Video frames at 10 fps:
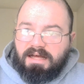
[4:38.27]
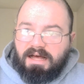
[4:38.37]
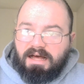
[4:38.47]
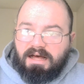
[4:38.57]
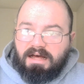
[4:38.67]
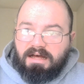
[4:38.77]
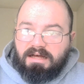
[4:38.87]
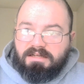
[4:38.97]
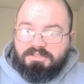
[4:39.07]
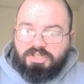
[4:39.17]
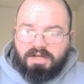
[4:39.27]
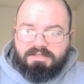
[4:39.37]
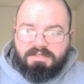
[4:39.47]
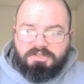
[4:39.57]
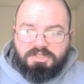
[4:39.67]
uh,
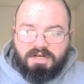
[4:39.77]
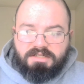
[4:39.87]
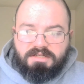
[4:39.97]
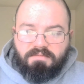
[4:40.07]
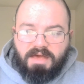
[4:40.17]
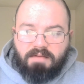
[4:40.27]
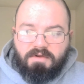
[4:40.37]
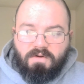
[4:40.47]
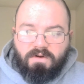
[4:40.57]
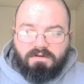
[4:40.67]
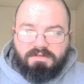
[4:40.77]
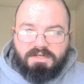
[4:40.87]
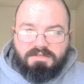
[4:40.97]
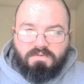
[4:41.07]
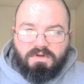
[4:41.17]
Johnson Johnson baby oil
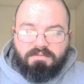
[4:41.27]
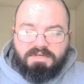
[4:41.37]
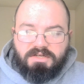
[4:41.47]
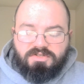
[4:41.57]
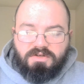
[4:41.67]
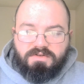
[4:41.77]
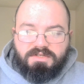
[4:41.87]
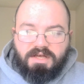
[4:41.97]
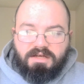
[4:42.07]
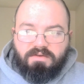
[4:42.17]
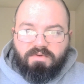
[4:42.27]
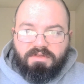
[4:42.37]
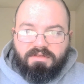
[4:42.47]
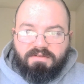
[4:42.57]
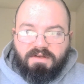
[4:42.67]
doesn't want to be associated
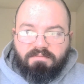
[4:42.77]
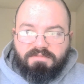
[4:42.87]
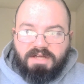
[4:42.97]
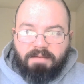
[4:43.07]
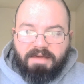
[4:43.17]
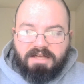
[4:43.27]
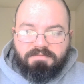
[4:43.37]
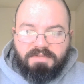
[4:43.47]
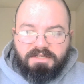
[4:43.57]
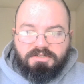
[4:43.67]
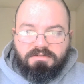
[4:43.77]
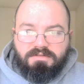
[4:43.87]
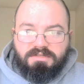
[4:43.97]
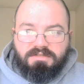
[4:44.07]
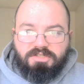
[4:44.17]
with some dumbass bitch
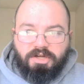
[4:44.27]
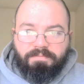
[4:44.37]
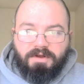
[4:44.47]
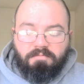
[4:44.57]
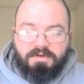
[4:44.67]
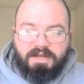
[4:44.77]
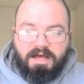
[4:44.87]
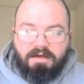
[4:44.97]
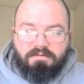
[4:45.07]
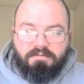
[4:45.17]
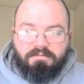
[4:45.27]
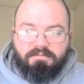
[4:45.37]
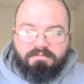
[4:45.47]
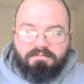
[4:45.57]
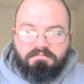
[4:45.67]
who's jumping up and down,
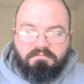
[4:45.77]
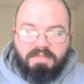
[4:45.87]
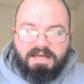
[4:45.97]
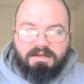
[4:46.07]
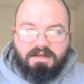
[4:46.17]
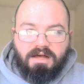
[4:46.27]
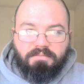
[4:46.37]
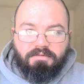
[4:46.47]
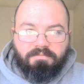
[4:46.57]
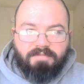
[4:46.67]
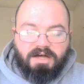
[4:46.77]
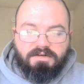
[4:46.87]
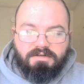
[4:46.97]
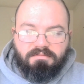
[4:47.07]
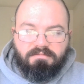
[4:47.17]
making a couple
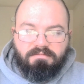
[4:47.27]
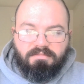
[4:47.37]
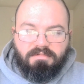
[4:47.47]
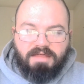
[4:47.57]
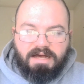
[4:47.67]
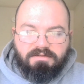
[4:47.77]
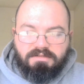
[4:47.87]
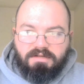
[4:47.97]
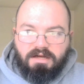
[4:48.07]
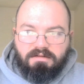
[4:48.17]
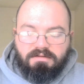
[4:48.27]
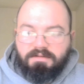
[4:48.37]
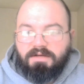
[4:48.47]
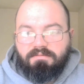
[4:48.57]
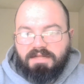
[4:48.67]
hundred thousand dollar. Oh
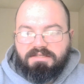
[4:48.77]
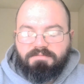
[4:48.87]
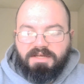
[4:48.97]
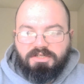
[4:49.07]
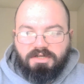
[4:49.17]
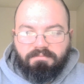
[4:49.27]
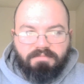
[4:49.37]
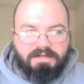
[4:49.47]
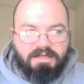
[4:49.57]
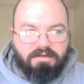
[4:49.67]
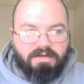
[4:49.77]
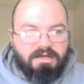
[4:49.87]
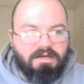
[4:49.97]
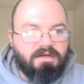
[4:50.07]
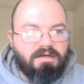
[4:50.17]
no, that's a big jump. But anyway,
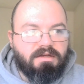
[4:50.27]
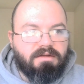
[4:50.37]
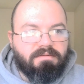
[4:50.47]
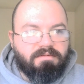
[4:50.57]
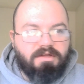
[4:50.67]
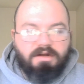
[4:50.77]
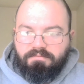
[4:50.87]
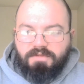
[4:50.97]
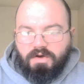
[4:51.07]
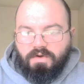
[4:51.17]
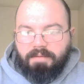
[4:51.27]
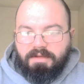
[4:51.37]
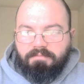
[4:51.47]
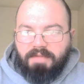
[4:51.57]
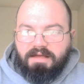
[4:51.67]
you know, you know what I
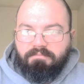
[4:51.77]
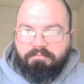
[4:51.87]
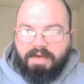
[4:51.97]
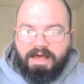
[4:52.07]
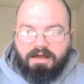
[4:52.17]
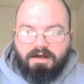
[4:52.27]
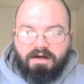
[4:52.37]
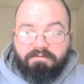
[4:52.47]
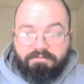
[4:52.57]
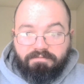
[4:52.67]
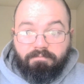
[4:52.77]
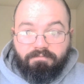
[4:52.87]
mean. Making bank off of